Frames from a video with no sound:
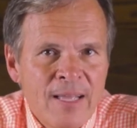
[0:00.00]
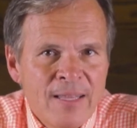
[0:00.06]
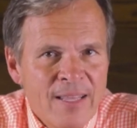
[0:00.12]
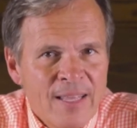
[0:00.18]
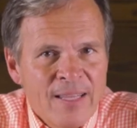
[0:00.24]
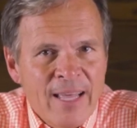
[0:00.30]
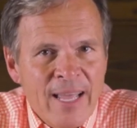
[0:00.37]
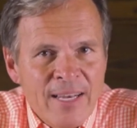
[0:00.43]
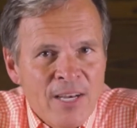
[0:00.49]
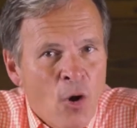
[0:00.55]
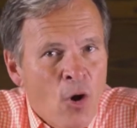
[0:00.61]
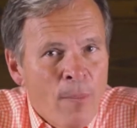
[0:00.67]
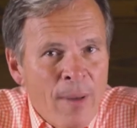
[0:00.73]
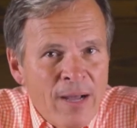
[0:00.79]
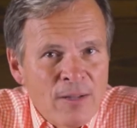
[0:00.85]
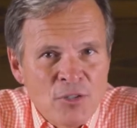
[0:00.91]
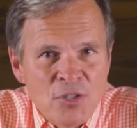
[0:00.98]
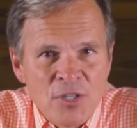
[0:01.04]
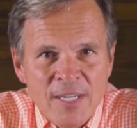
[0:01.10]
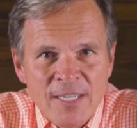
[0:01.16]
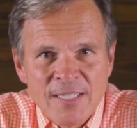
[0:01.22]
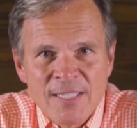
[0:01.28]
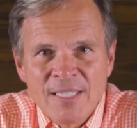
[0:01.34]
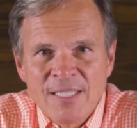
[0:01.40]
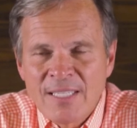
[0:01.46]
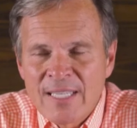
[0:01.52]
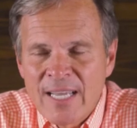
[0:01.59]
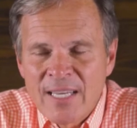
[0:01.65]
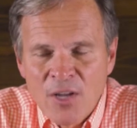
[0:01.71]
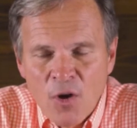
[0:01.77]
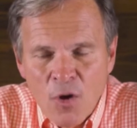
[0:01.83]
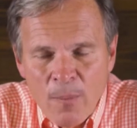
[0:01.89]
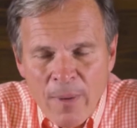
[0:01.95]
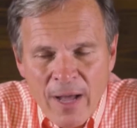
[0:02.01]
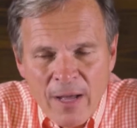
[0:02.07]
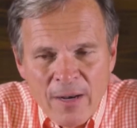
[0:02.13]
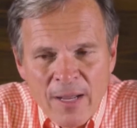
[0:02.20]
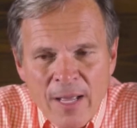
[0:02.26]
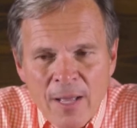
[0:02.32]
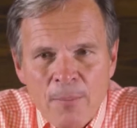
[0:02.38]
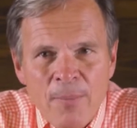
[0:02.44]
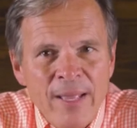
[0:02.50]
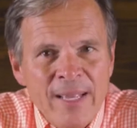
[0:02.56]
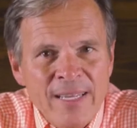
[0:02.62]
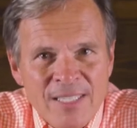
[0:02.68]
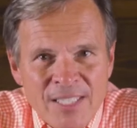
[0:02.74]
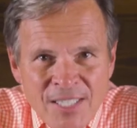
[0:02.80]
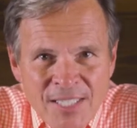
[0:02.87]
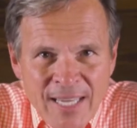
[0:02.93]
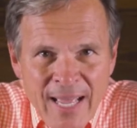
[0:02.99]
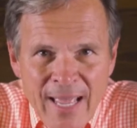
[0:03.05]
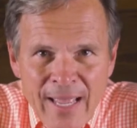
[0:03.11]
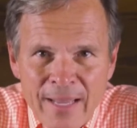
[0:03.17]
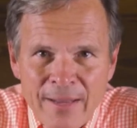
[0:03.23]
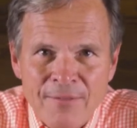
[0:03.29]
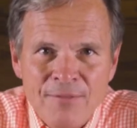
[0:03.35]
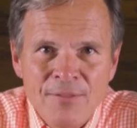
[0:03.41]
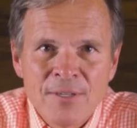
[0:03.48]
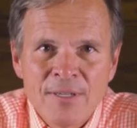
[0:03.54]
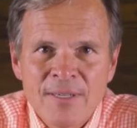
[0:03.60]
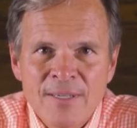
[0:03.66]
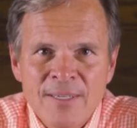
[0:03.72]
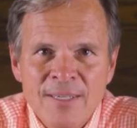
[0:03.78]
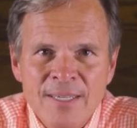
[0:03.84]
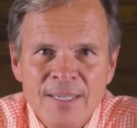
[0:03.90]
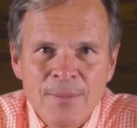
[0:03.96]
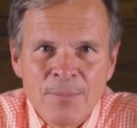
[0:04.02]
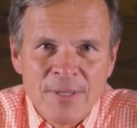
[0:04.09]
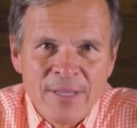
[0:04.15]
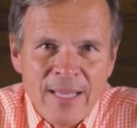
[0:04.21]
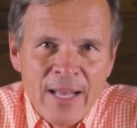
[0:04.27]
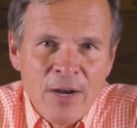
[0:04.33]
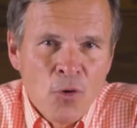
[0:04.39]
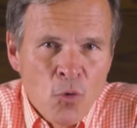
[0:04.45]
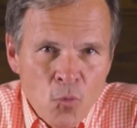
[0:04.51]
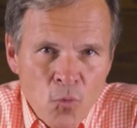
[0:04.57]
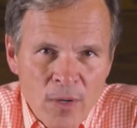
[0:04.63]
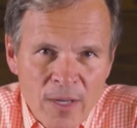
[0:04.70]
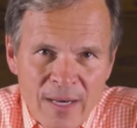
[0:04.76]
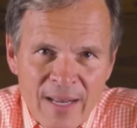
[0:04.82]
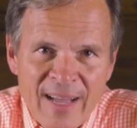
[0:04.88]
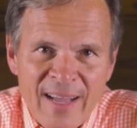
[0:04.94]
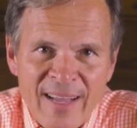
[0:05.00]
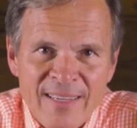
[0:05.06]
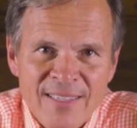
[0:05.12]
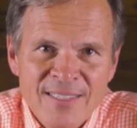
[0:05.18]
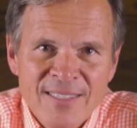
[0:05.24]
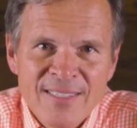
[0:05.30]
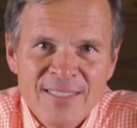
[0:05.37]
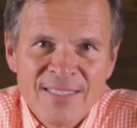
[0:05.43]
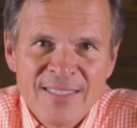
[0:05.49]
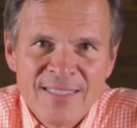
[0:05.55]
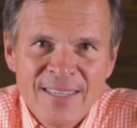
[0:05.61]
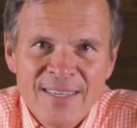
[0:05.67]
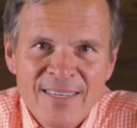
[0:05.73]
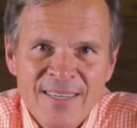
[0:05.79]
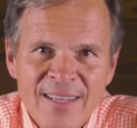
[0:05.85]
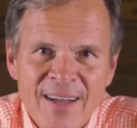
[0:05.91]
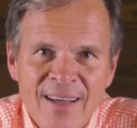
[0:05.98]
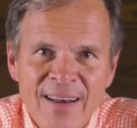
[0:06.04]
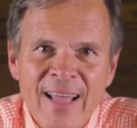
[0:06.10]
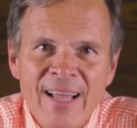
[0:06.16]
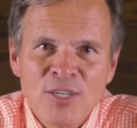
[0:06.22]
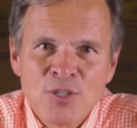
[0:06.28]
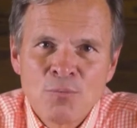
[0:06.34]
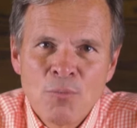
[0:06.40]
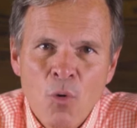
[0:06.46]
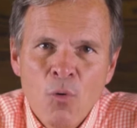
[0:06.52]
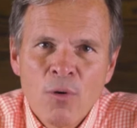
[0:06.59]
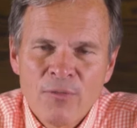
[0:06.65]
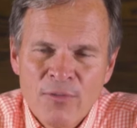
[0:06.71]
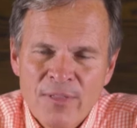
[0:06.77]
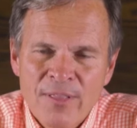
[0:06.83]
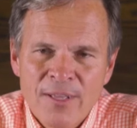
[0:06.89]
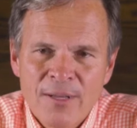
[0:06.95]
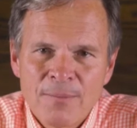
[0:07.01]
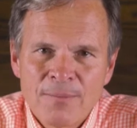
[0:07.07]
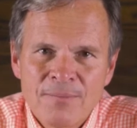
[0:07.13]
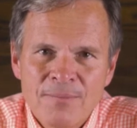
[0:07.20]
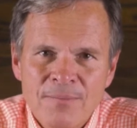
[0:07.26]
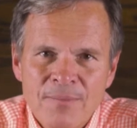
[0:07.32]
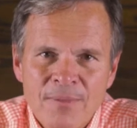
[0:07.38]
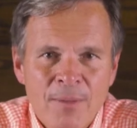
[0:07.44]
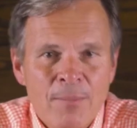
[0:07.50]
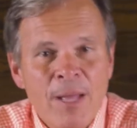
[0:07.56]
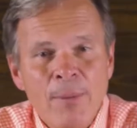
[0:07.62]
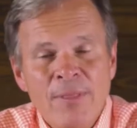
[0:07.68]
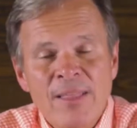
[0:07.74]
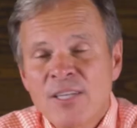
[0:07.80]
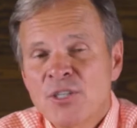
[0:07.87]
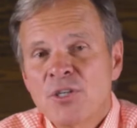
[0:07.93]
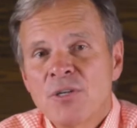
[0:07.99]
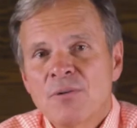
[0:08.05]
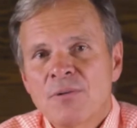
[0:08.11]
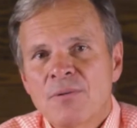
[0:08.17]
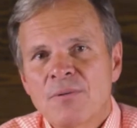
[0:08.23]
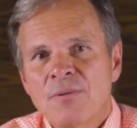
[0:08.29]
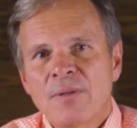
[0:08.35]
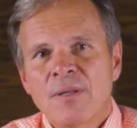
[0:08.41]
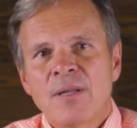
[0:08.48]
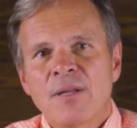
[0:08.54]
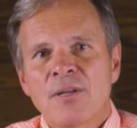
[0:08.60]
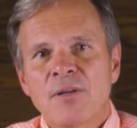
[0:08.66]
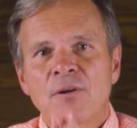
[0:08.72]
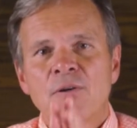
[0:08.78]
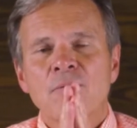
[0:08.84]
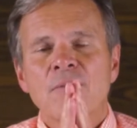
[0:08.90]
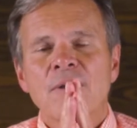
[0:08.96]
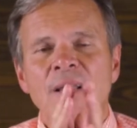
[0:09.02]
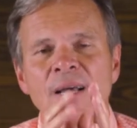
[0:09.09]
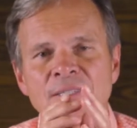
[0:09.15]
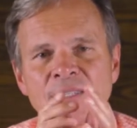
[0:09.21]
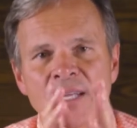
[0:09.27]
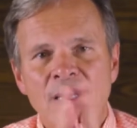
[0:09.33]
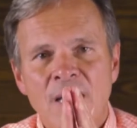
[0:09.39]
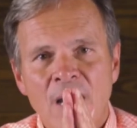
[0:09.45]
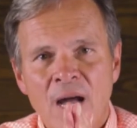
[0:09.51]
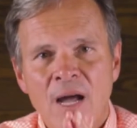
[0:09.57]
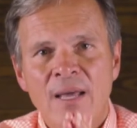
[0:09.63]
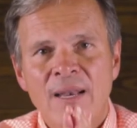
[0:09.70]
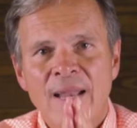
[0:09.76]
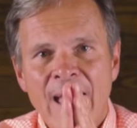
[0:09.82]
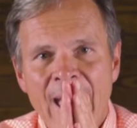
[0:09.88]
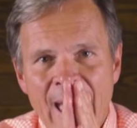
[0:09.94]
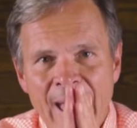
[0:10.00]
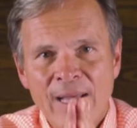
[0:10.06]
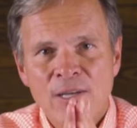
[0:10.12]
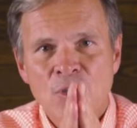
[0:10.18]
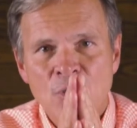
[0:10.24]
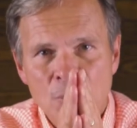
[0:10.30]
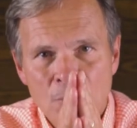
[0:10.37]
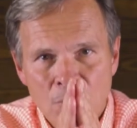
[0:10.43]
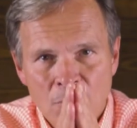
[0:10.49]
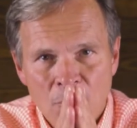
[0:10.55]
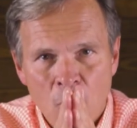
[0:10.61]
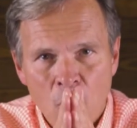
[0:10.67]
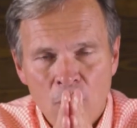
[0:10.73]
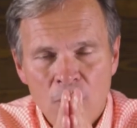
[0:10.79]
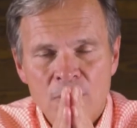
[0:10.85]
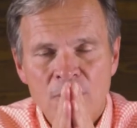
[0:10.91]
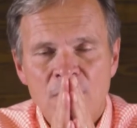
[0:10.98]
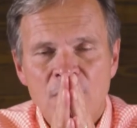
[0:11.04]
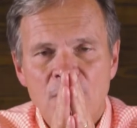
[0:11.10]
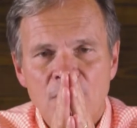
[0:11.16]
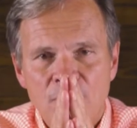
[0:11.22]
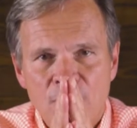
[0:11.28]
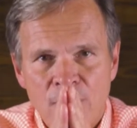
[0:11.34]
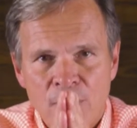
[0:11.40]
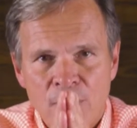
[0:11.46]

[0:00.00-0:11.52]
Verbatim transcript: that they know about Jesus, they know about being saved, but they don't realize that God has more for them. And maybe that's you. You don't realize that God has more for